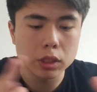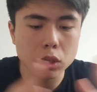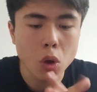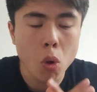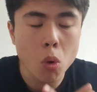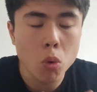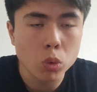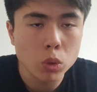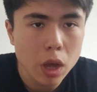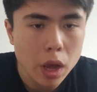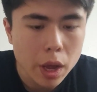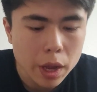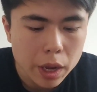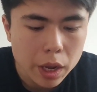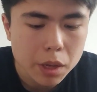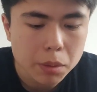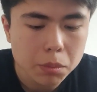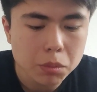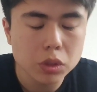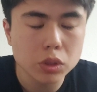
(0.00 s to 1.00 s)
own
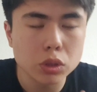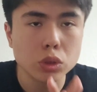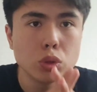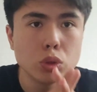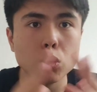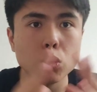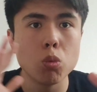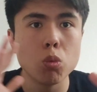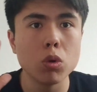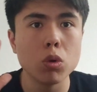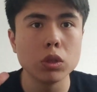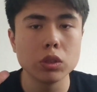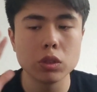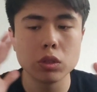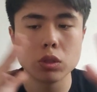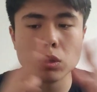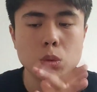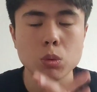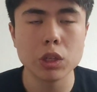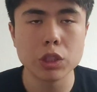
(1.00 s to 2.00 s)
aims you want
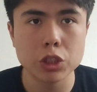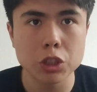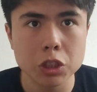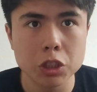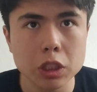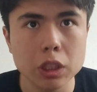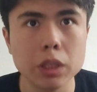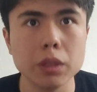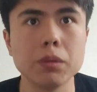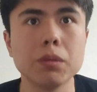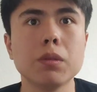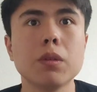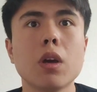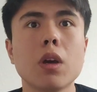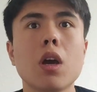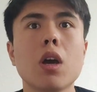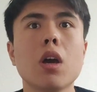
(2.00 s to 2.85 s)
to achieve.